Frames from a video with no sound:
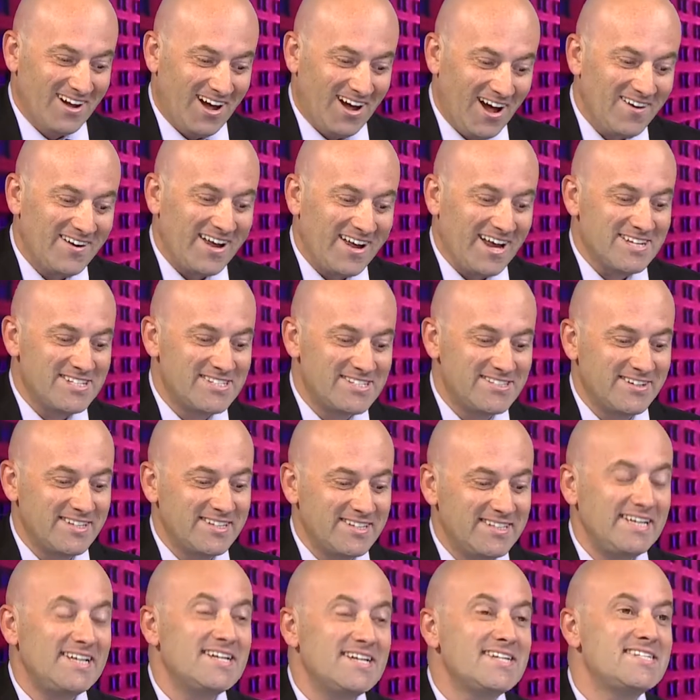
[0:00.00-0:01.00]
Okay, so
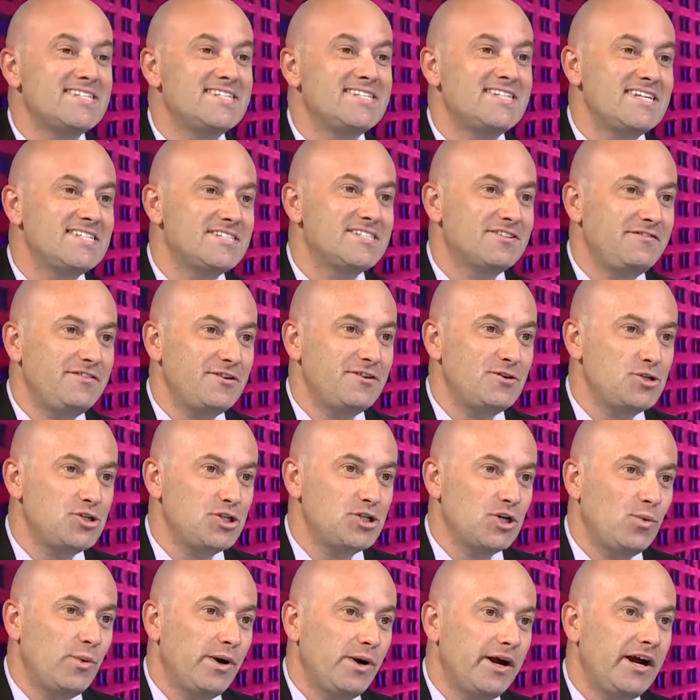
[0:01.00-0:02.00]
Adidas sees a
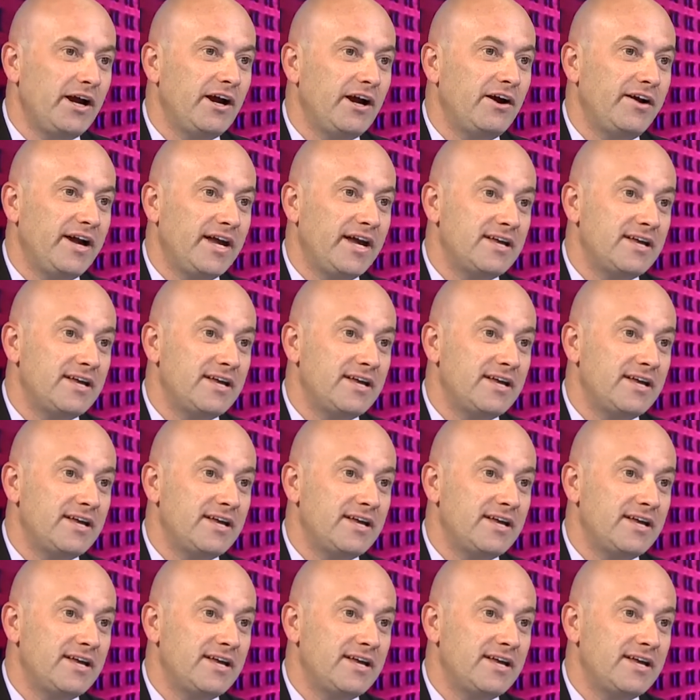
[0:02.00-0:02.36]
future where